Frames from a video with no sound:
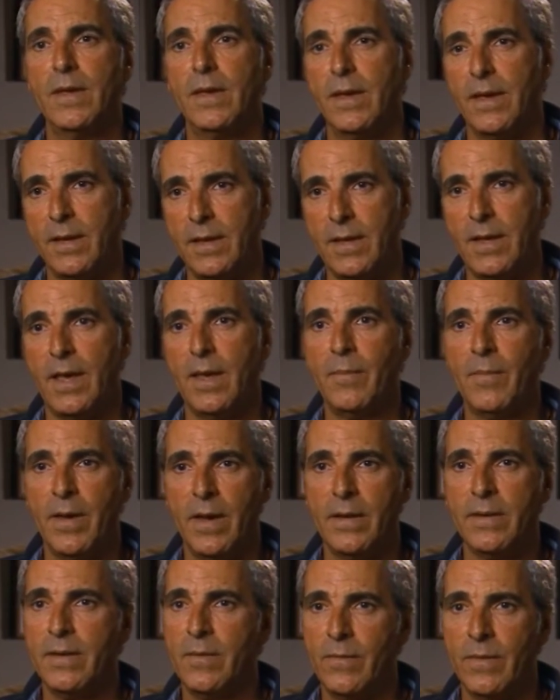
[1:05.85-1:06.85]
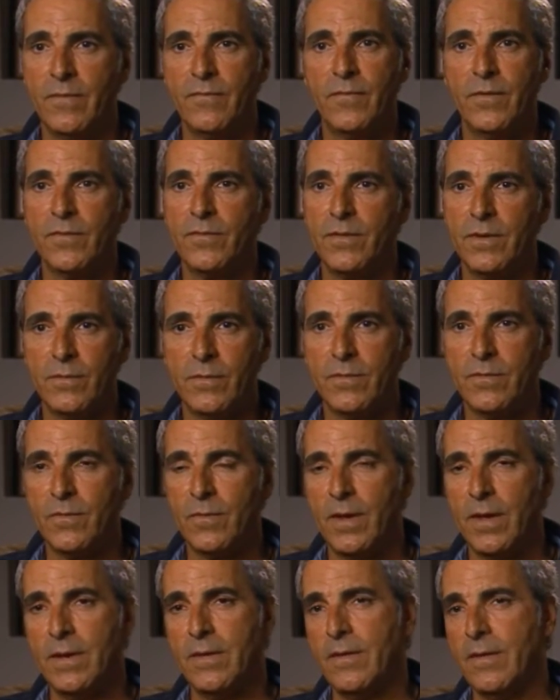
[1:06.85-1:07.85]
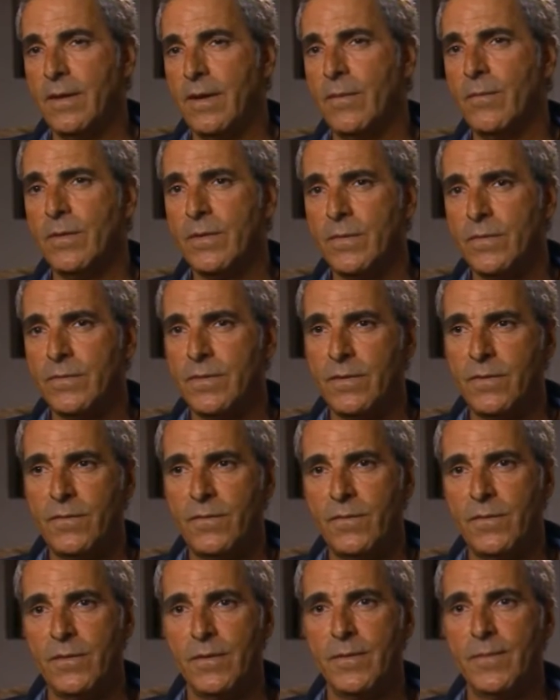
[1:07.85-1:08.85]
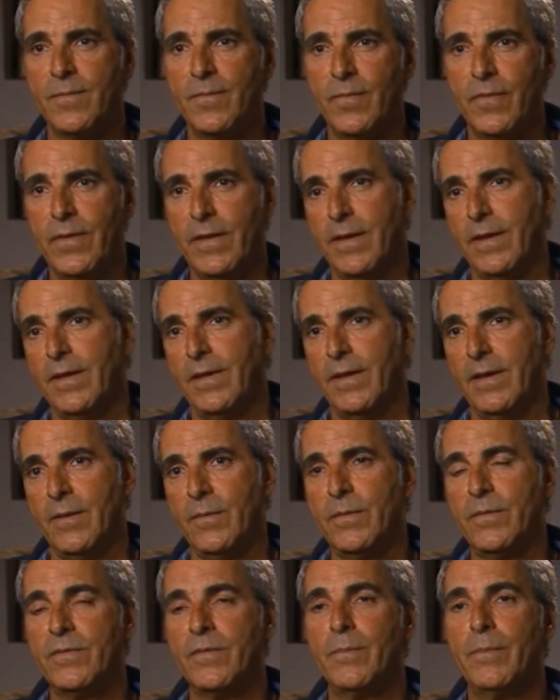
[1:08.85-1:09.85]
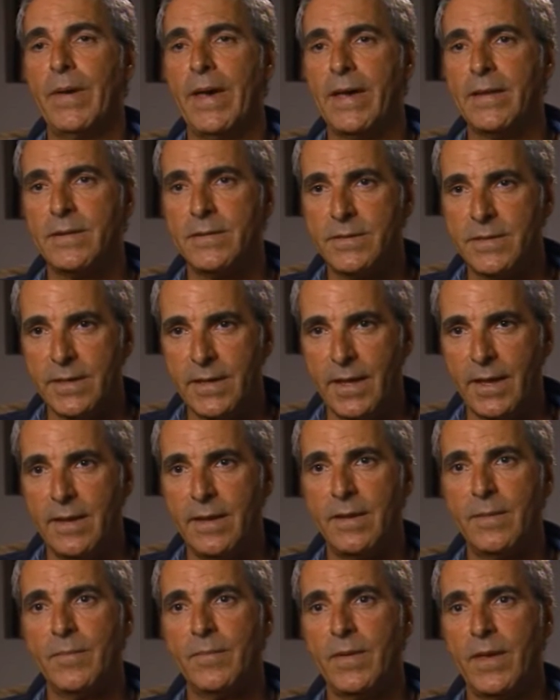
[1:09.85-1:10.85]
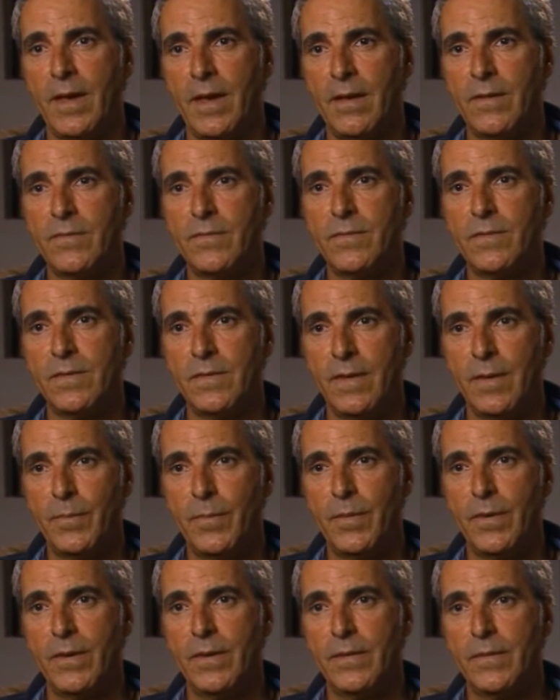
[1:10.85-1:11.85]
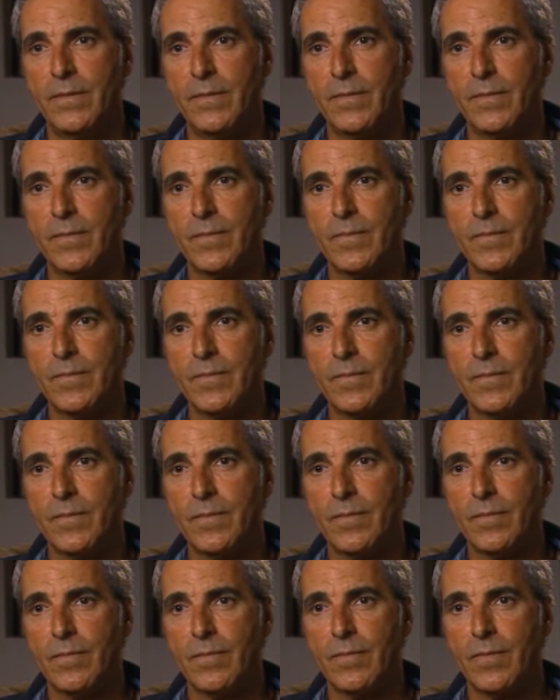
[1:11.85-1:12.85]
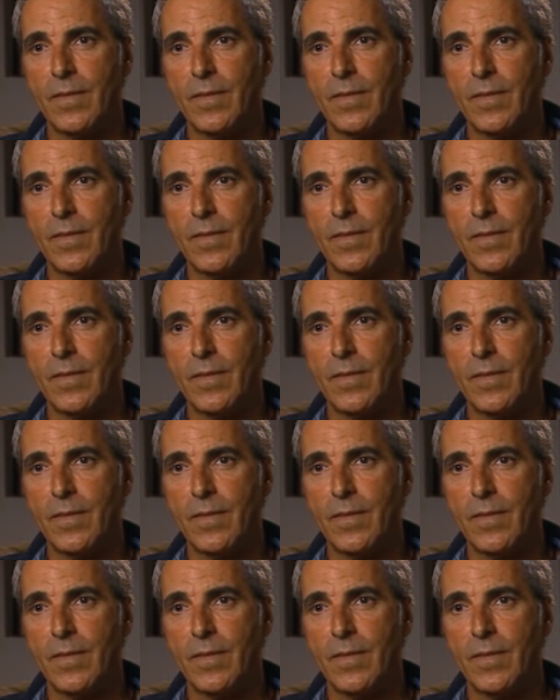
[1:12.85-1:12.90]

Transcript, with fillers: And he came out and he read for us, and he was great. And the network was unsure. It was a battle to get him cast in that part. What were you looking for?